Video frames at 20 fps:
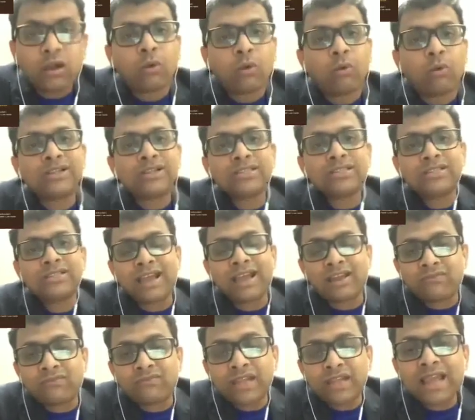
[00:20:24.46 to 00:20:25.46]
Once the
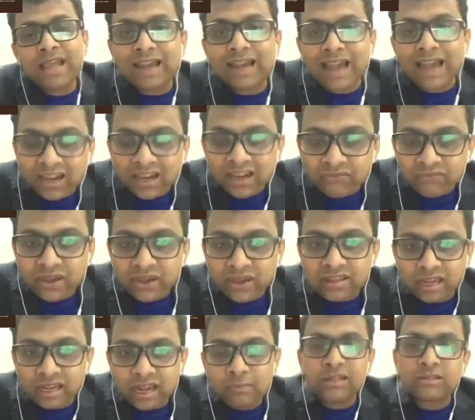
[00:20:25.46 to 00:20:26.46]
FDA clarifies the
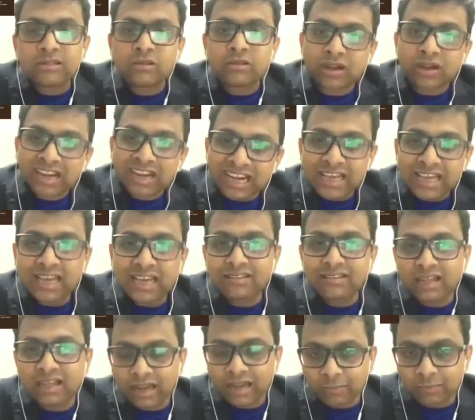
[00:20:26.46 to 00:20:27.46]
labels or clears the
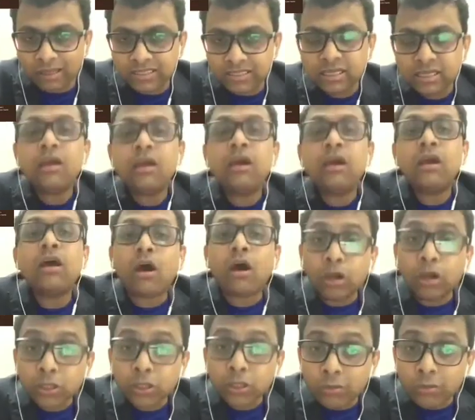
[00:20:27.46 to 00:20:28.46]
labels,
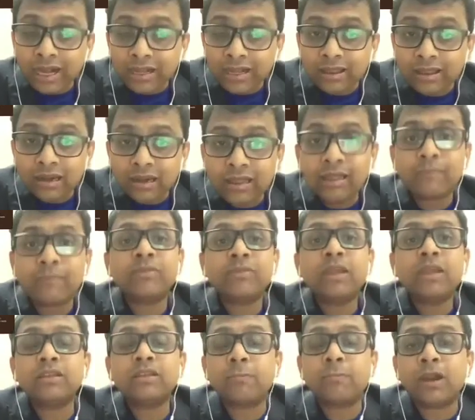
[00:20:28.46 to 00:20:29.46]
automatically
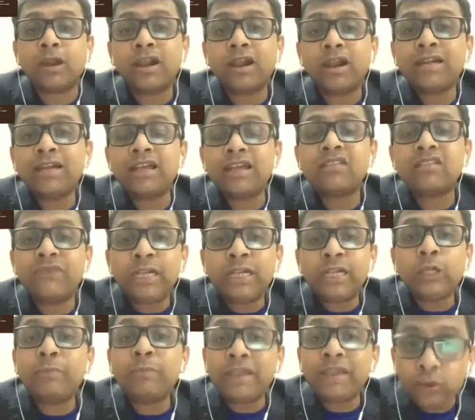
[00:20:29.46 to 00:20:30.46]
the product is fit to
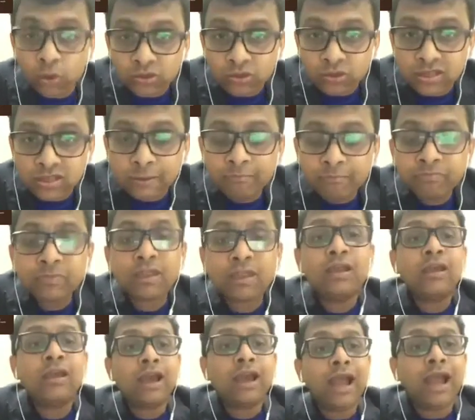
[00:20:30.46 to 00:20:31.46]
be used.
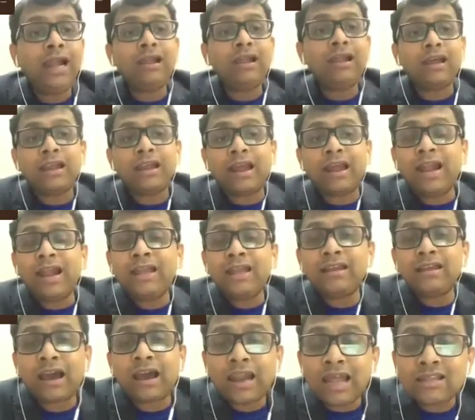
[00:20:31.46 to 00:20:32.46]
And regarding the
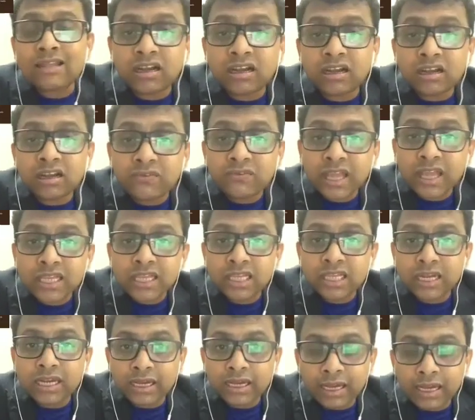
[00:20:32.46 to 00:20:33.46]
halal certification
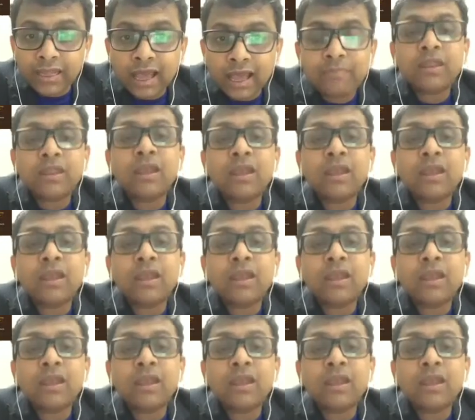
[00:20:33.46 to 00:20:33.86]
in India,